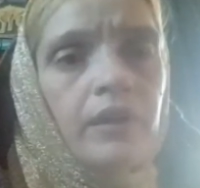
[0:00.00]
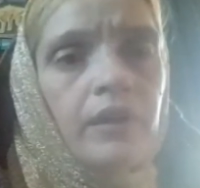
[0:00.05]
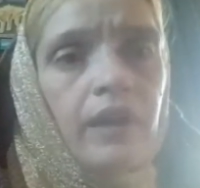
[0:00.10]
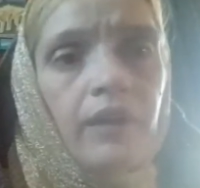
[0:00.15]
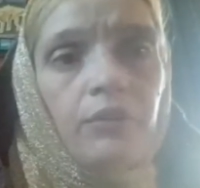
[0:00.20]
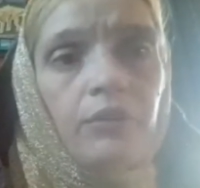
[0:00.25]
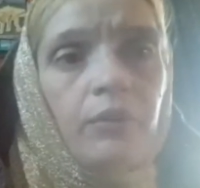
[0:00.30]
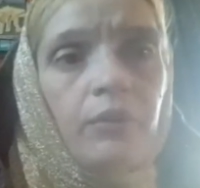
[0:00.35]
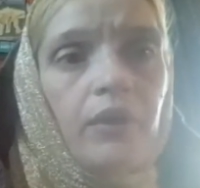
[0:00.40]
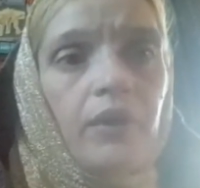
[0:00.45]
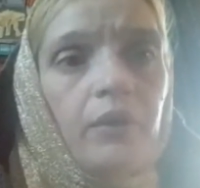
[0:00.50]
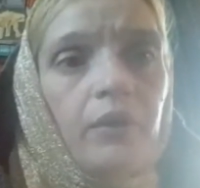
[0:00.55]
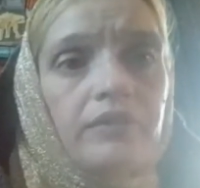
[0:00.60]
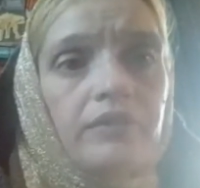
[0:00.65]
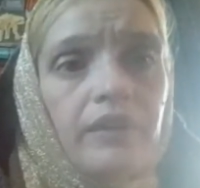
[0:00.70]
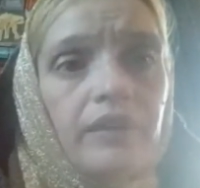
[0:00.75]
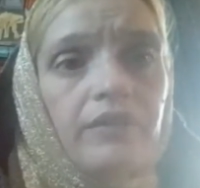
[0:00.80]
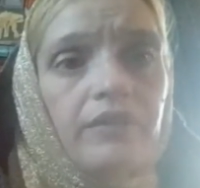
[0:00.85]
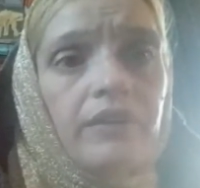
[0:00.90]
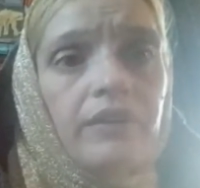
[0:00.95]
at
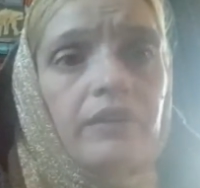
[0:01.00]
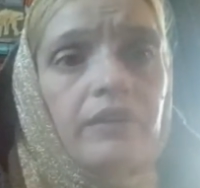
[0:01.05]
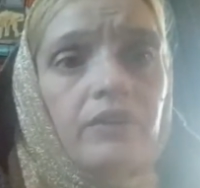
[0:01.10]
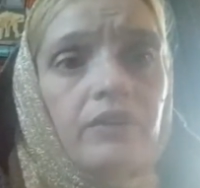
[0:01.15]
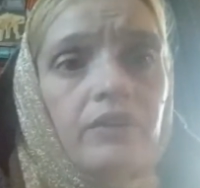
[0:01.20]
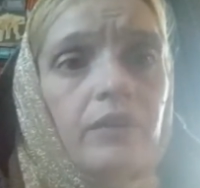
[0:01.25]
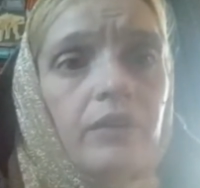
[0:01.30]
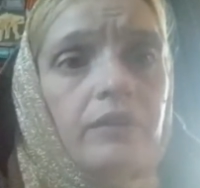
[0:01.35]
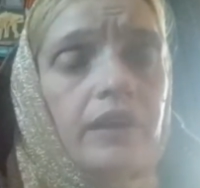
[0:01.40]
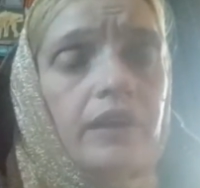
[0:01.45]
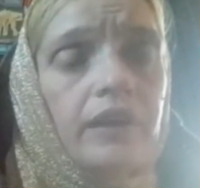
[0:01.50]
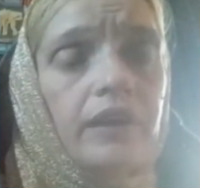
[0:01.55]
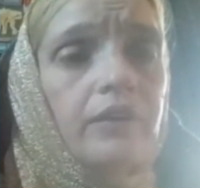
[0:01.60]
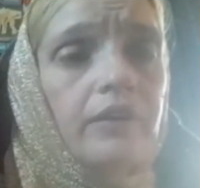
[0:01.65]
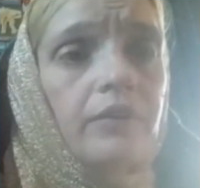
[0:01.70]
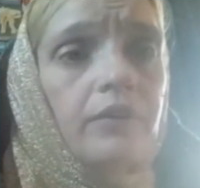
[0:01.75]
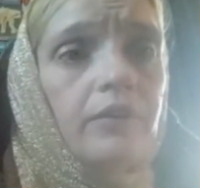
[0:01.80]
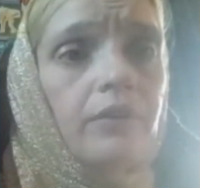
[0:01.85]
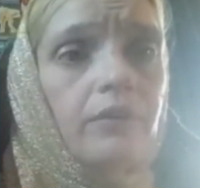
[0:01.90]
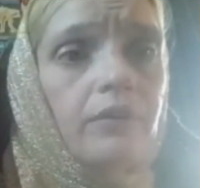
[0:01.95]
3:07 start to eat
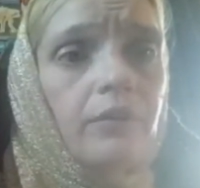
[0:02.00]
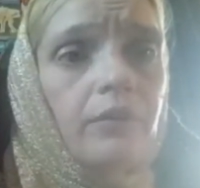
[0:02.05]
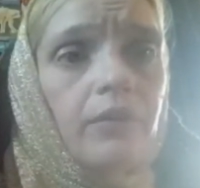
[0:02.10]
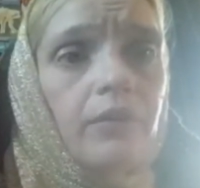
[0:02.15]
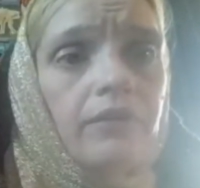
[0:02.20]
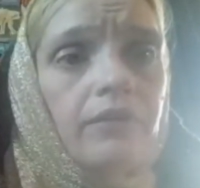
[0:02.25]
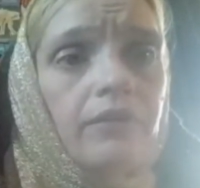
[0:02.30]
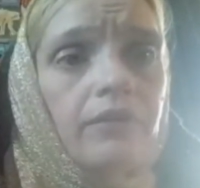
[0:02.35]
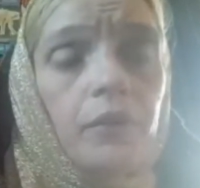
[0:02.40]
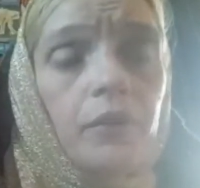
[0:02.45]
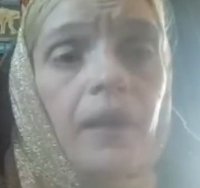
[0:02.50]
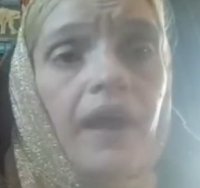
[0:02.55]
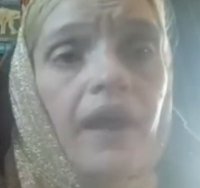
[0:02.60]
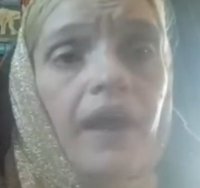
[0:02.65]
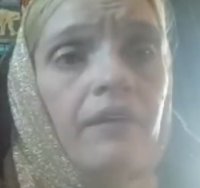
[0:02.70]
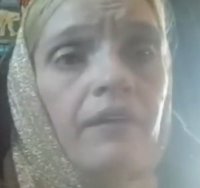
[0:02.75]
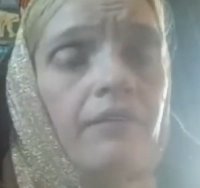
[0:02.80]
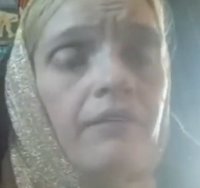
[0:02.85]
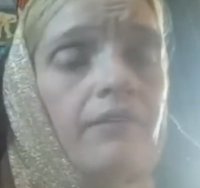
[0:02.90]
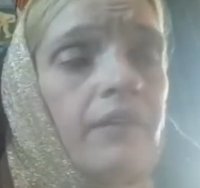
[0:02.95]
your whatever you
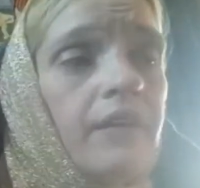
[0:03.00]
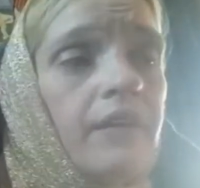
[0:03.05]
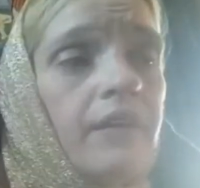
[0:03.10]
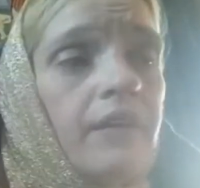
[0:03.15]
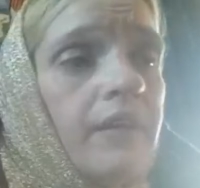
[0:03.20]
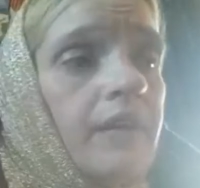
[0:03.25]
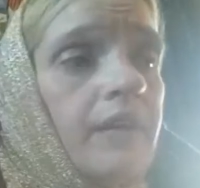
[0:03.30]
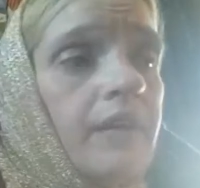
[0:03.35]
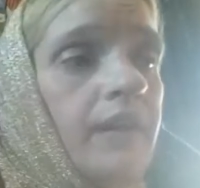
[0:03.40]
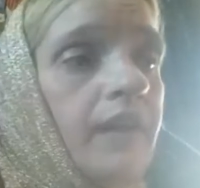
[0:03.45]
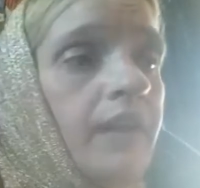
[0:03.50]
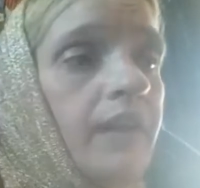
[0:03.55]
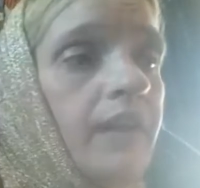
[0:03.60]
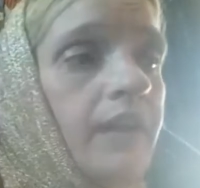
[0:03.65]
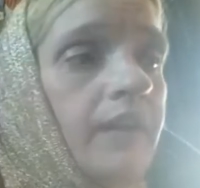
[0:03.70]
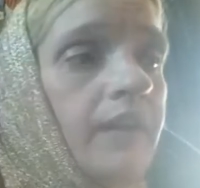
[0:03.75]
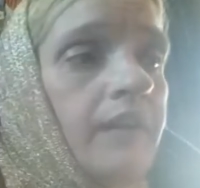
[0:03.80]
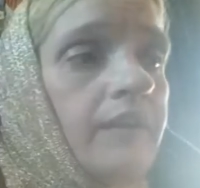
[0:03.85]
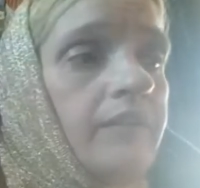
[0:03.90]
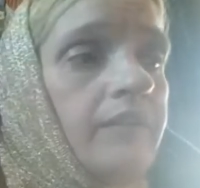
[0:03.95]
have
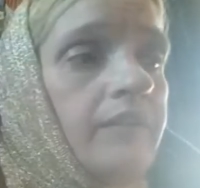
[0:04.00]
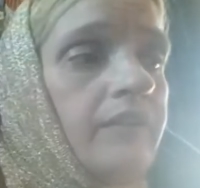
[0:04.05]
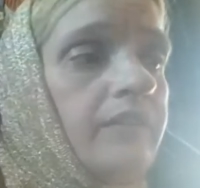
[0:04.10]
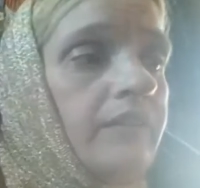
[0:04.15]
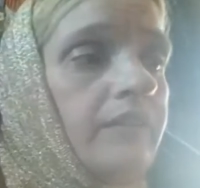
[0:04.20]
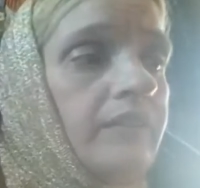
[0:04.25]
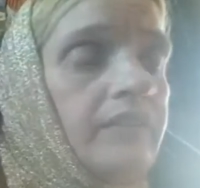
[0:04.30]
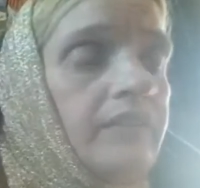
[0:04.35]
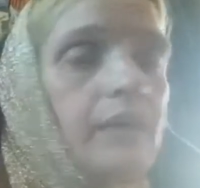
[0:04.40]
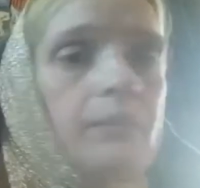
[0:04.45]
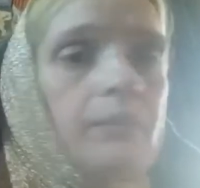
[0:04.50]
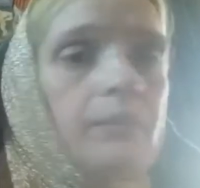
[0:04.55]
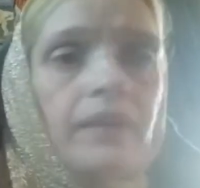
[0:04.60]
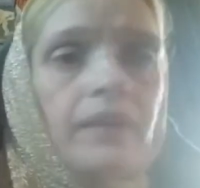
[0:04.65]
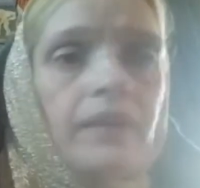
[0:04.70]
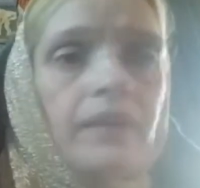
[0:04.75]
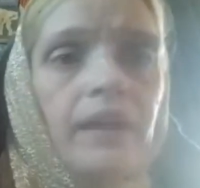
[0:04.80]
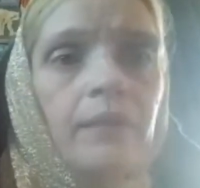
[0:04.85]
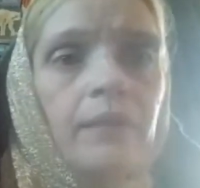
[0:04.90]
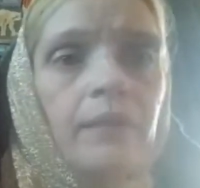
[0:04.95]
and just accept
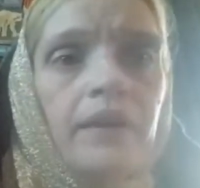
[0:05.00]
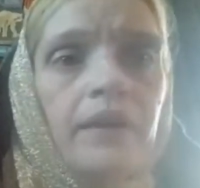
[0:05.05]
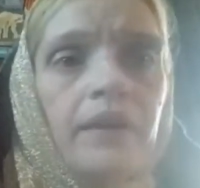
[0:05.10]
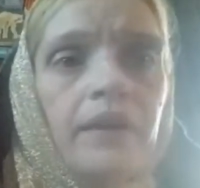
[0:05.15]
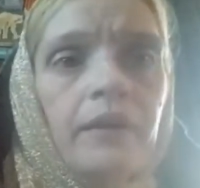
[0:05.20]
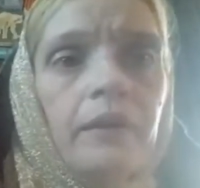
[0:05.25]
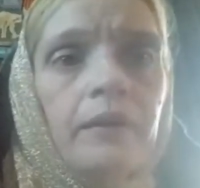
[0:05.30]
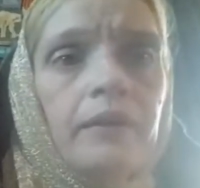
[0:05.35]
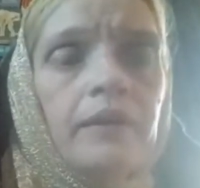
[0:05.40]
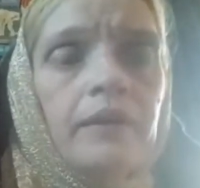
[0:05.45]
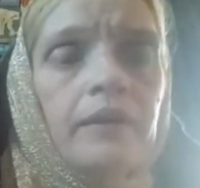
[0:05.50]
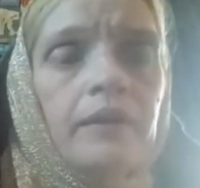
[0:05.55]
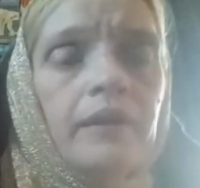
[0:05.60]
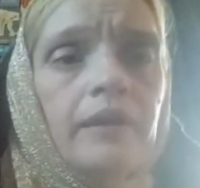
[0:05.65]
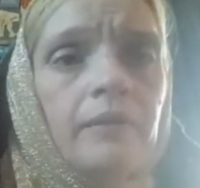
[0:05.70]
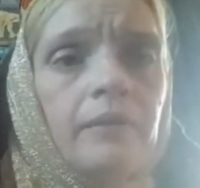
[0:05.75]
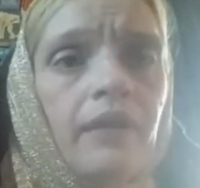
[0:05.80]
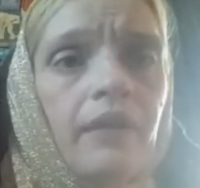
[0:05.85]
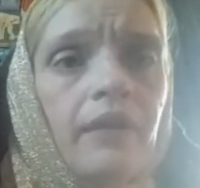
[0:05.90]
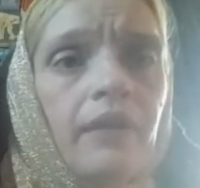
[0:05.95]
that I'm there and
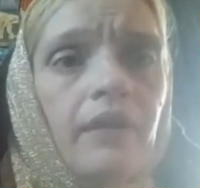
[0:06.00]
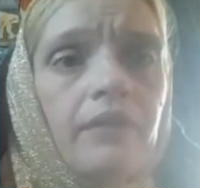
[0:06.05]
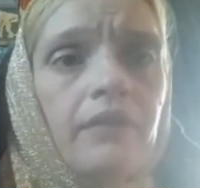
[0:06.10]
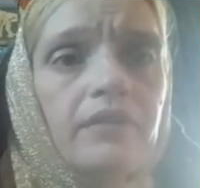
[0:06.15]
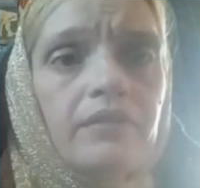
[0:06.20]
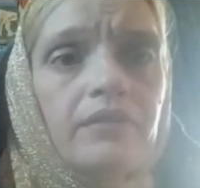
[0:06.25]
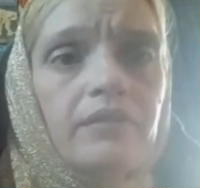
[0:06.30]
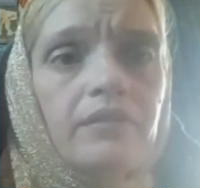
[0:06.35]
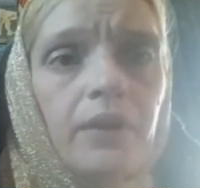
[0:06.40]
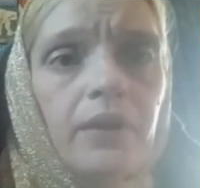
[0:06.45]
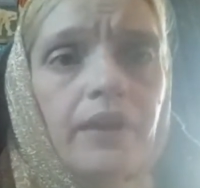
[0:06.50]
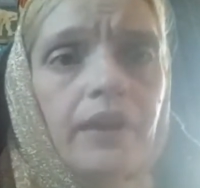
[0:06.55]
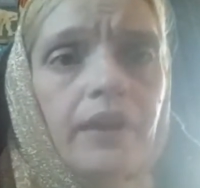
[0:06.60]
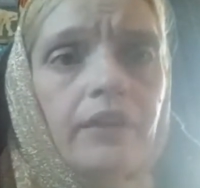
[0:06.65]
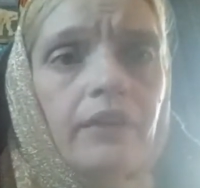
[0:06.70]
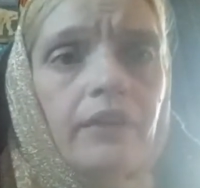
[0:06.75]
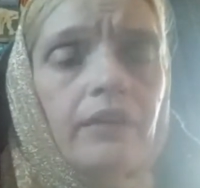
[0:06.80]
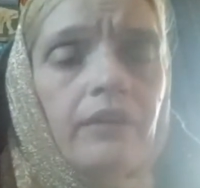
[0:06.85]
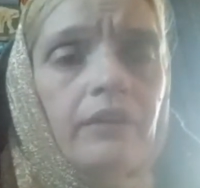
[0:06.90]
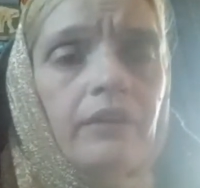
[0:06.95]
that my love is
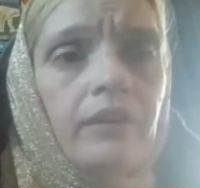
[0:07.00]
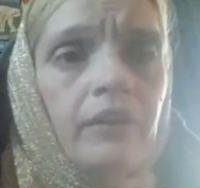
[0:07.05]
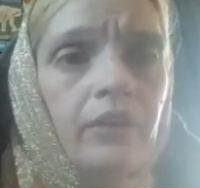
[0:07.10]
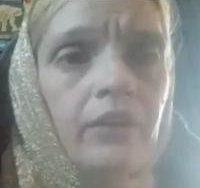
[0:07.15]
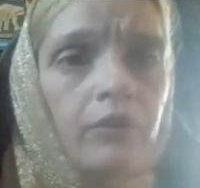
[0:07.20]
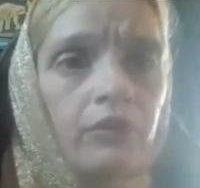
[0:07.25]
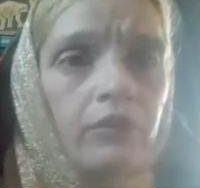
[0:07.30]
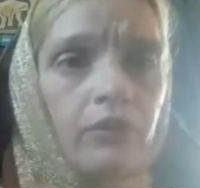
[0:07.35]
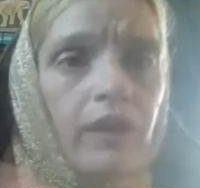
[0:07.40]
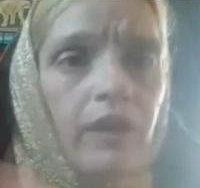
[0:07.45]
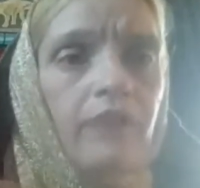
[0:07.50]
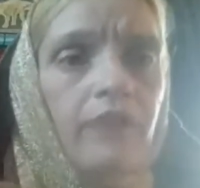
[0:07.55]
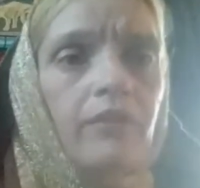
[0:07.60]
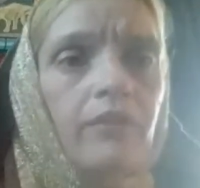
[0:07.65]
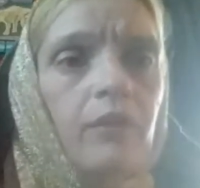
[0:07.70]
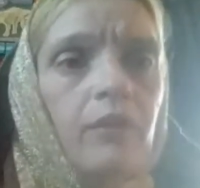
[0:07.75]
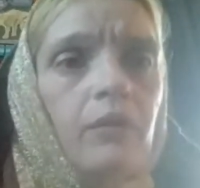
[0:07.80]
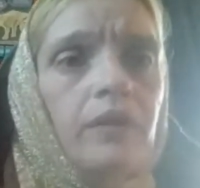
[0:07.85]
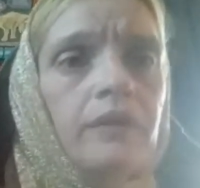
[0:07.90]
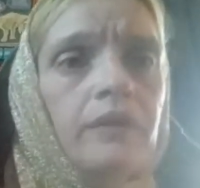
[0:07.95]
spreading, to
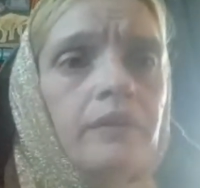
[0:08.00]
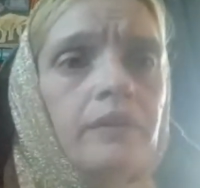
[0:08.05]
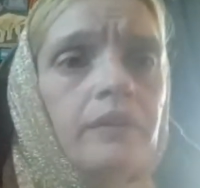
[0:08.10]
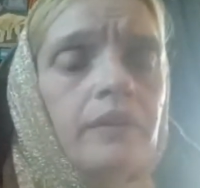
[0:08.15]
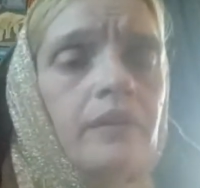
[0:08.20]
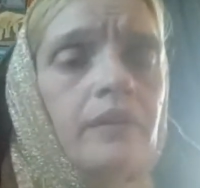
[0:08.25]
everyone